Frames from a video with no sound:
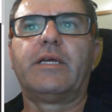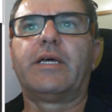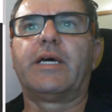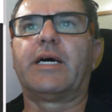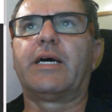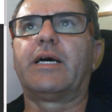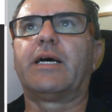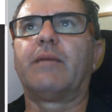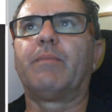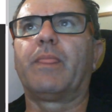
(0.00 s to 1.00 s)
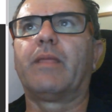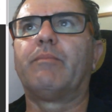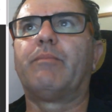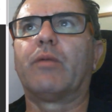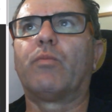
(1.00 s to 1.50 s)

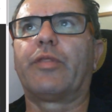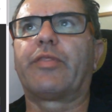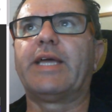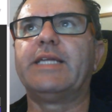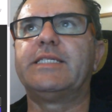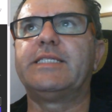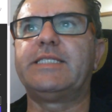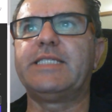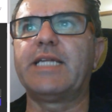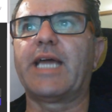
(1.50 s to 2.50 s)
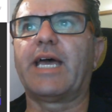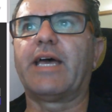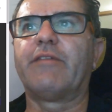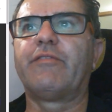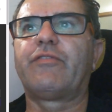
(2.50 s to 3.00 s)
But what they did
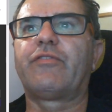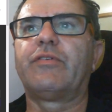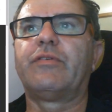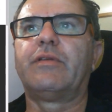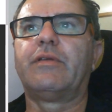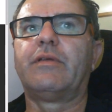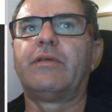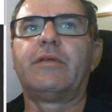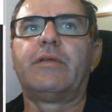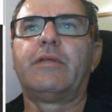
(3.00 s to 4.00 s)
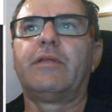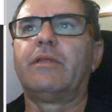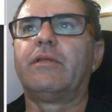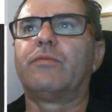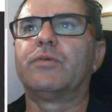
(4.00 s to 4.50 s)
have
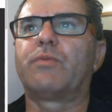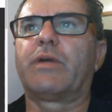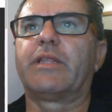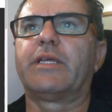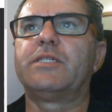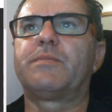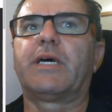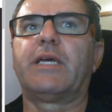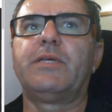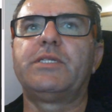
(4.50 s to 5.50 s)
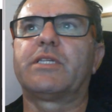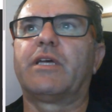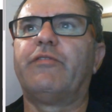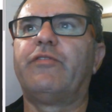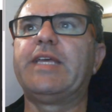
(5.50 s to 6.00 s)
was one of these babies,
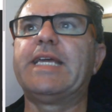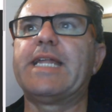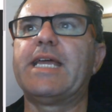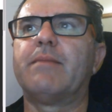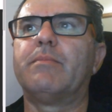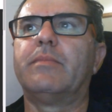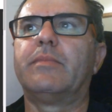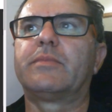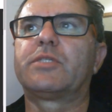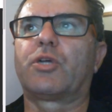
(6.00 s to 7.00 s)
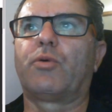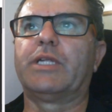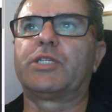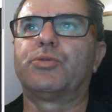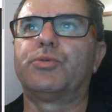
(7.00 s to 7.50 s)
a VNM
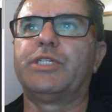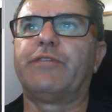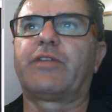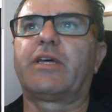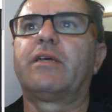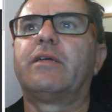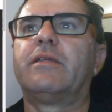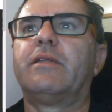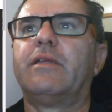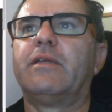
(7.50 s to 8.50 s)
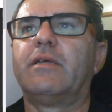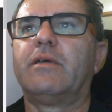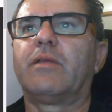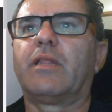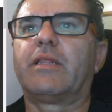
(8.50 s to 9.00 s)
sequential shifter.
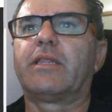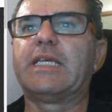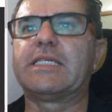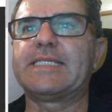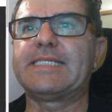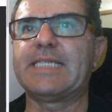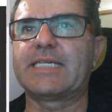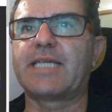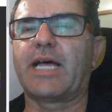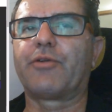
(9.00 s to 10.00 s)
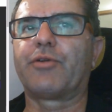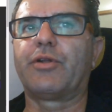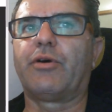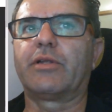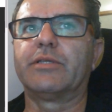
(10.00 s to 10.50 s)
They're
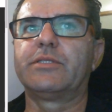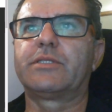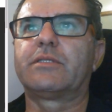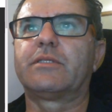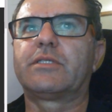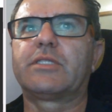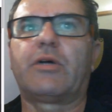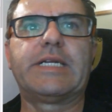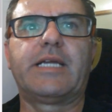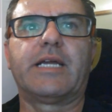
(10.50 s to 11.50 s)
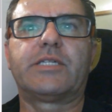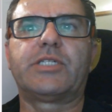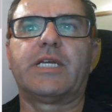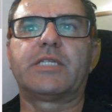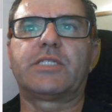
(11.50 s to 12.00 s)
$600, so I did get a
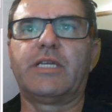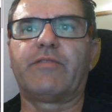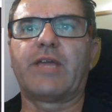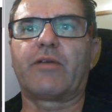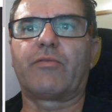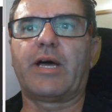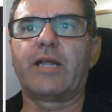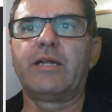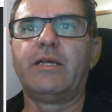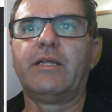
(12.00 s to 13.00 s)
chance to give that a run.